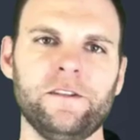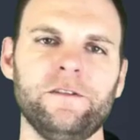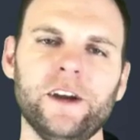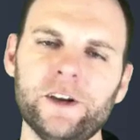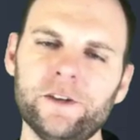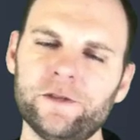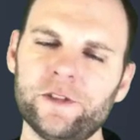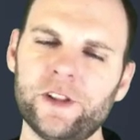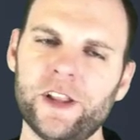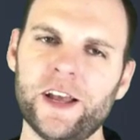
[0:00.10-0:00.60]

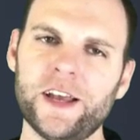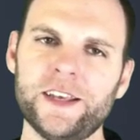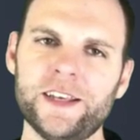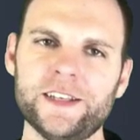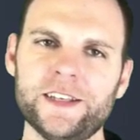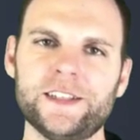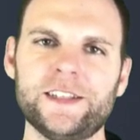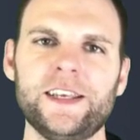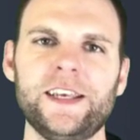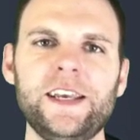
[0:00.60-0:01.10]
Firefly
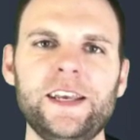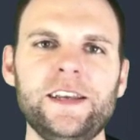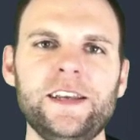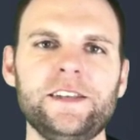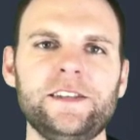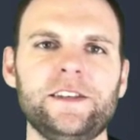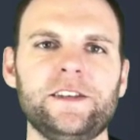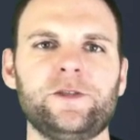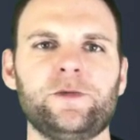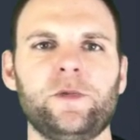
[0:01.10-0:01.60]
is the
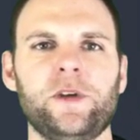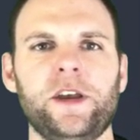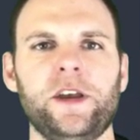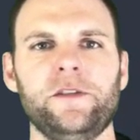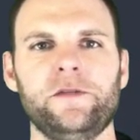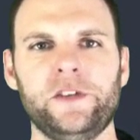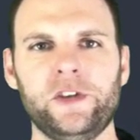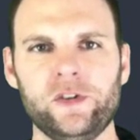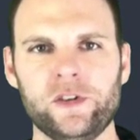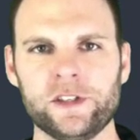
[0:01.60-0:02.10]
easiest
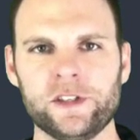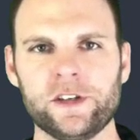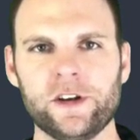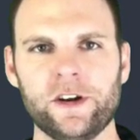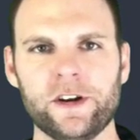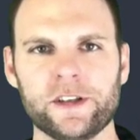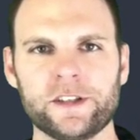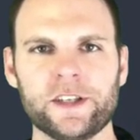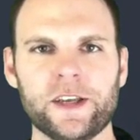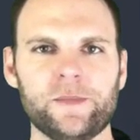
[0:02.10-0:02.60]
way for you to
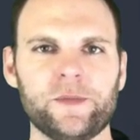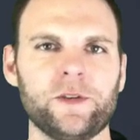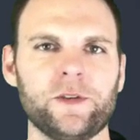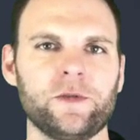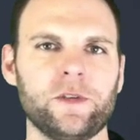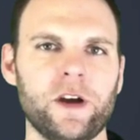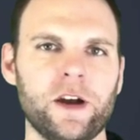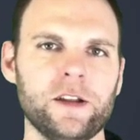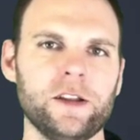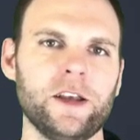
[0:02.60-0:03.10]
start
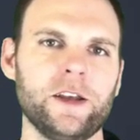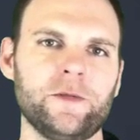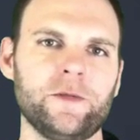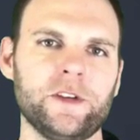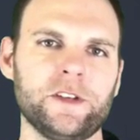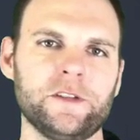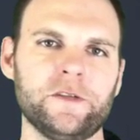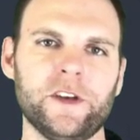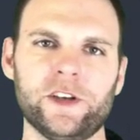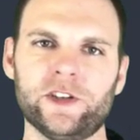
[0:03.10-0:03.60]
accepting online
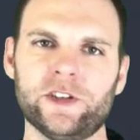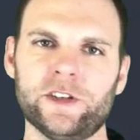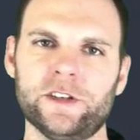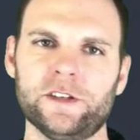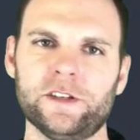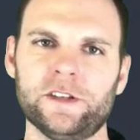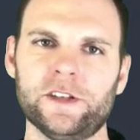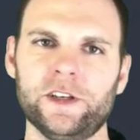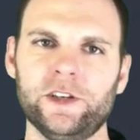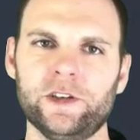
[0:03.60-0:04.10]

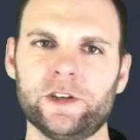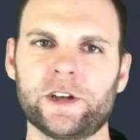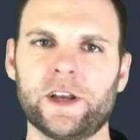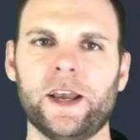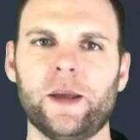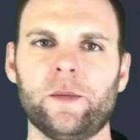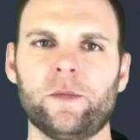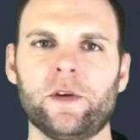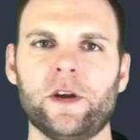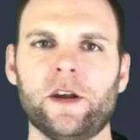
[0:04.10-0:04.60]
reservations at your
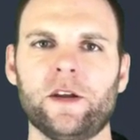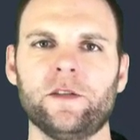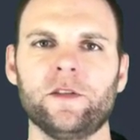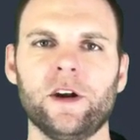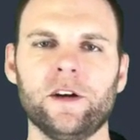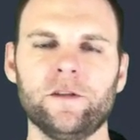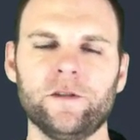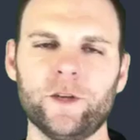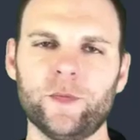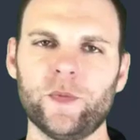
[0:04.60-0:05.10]
campground
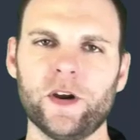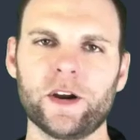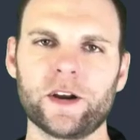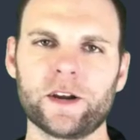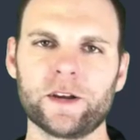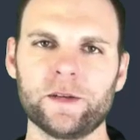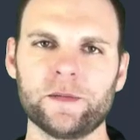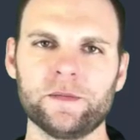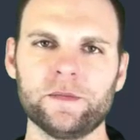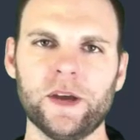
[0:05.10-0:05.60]
or RV
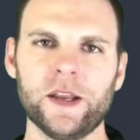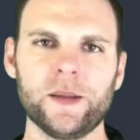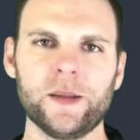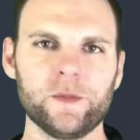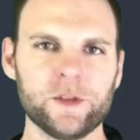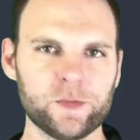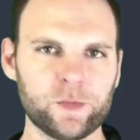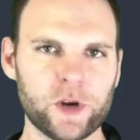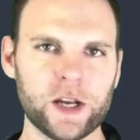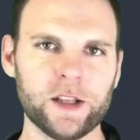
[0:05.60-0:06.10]
park. My name
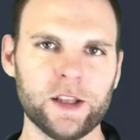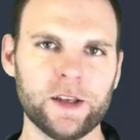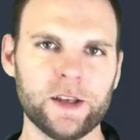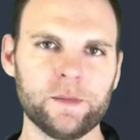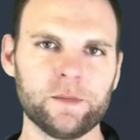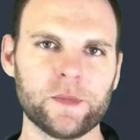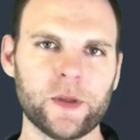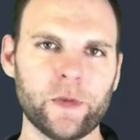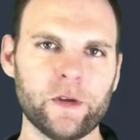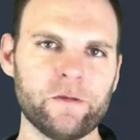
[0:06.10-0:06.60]
is
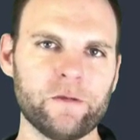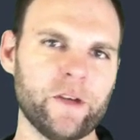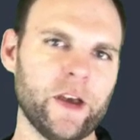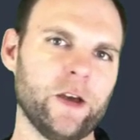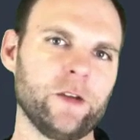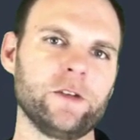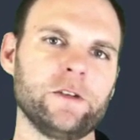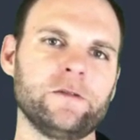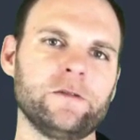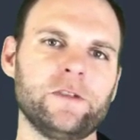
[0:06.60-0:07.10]
Bradley, I'm the
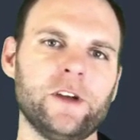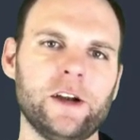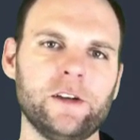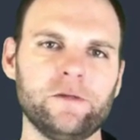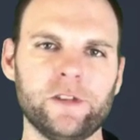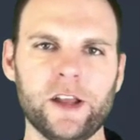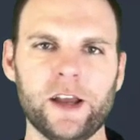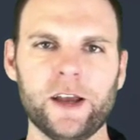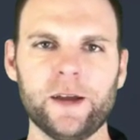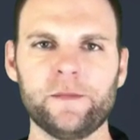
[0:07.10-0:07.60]
founder of
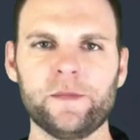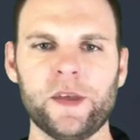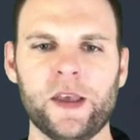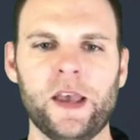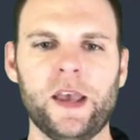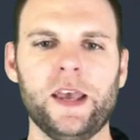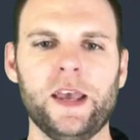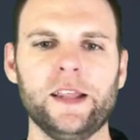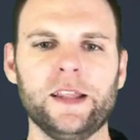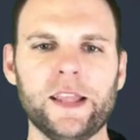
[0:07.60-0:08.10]
Firefly,
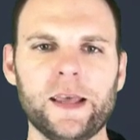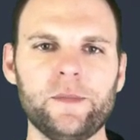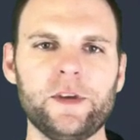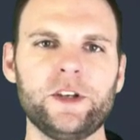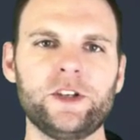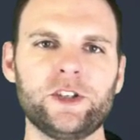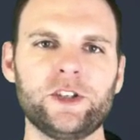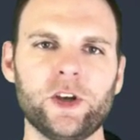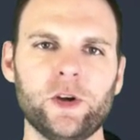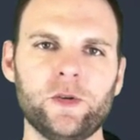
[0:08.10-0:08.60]
and let me
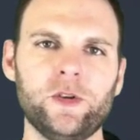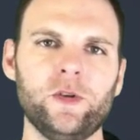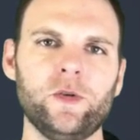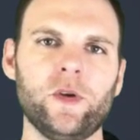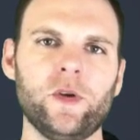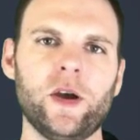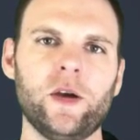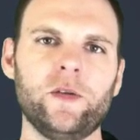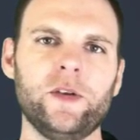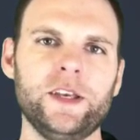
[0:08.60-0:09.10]
show
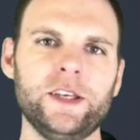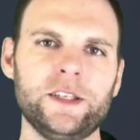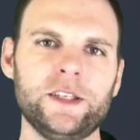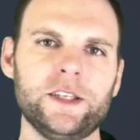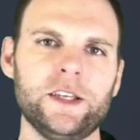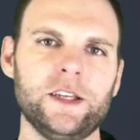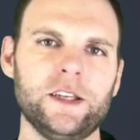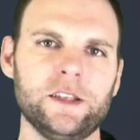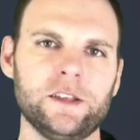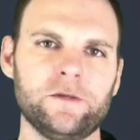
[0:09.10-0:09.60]
you how easy
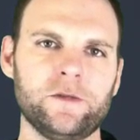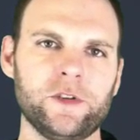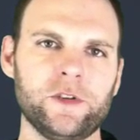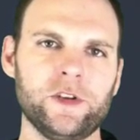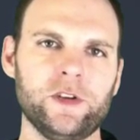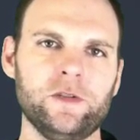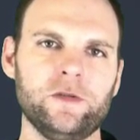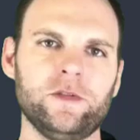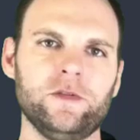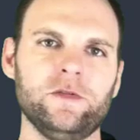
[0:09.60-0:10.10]
it is for
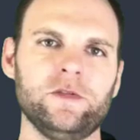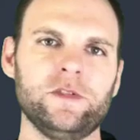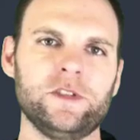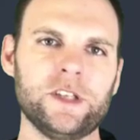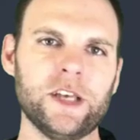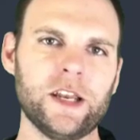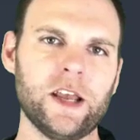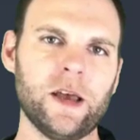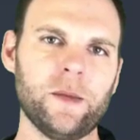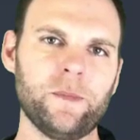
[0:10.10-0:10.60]
you to
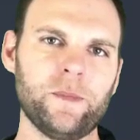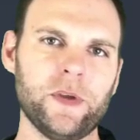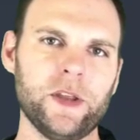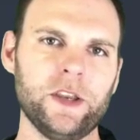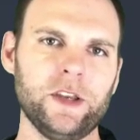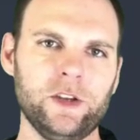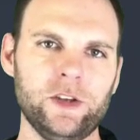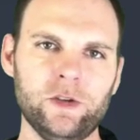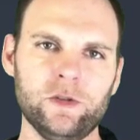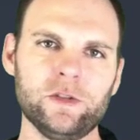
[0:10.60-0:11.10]
set up
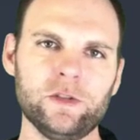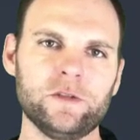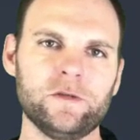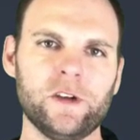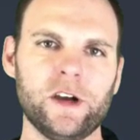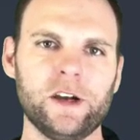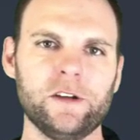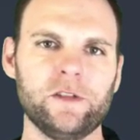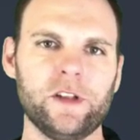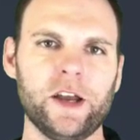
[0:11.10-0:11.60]
and use
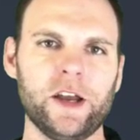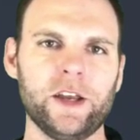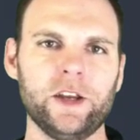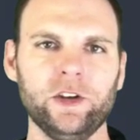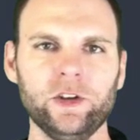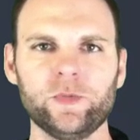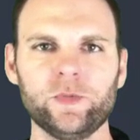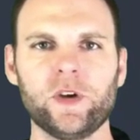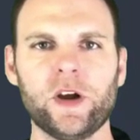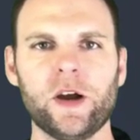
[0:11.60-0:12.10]
Firefly at
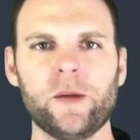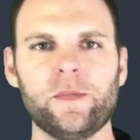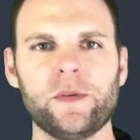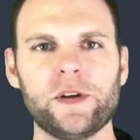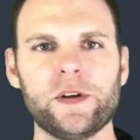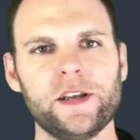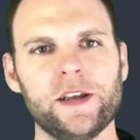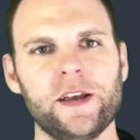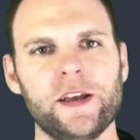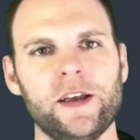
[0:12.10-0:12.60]
your
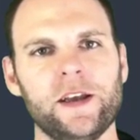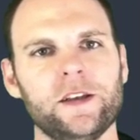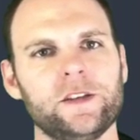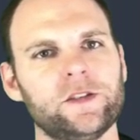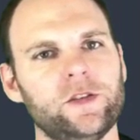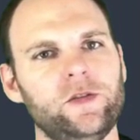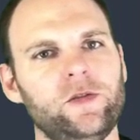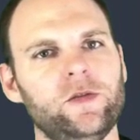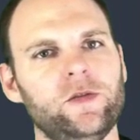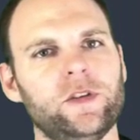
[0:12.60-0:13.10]
property
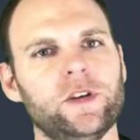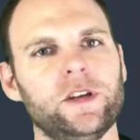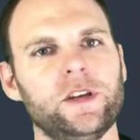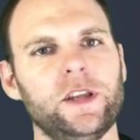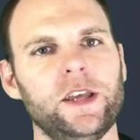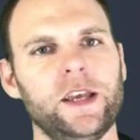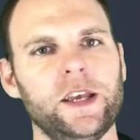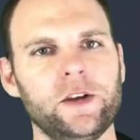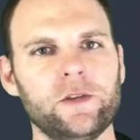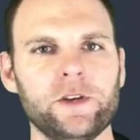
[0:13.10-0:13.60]
so you can
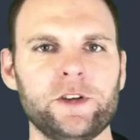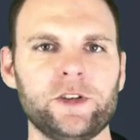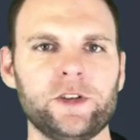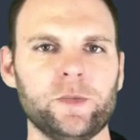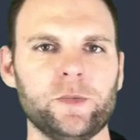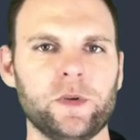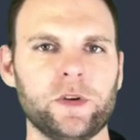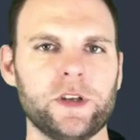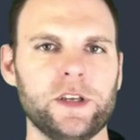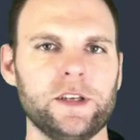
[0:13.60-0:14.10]
increase your
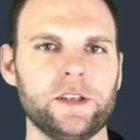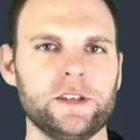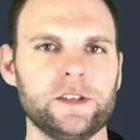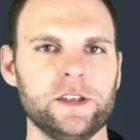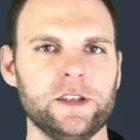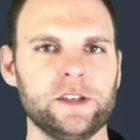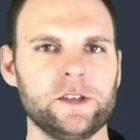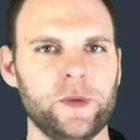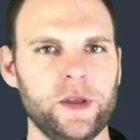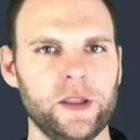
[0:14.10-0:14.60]
bookings
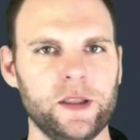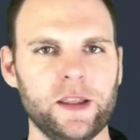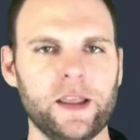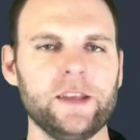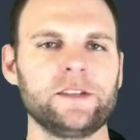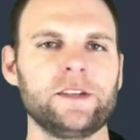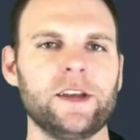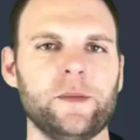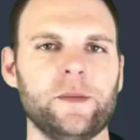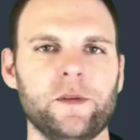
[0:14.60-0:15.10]
and spend
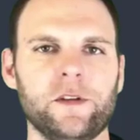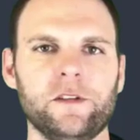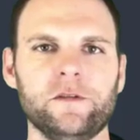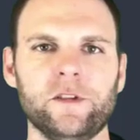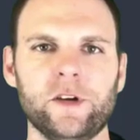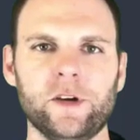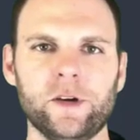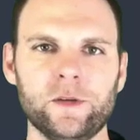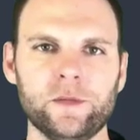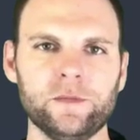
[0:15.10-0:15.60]
less time on the
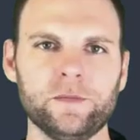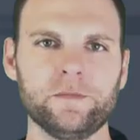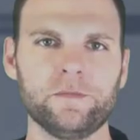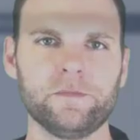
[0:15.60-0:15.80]
phone.